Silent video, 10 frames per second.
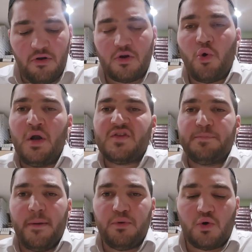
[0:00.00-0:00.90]
According to
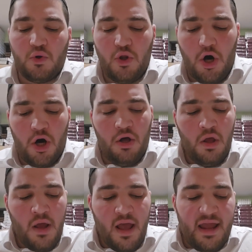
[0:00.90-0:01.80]
biblical law,
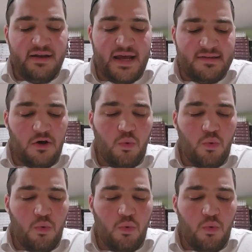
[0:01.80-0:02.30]
a neder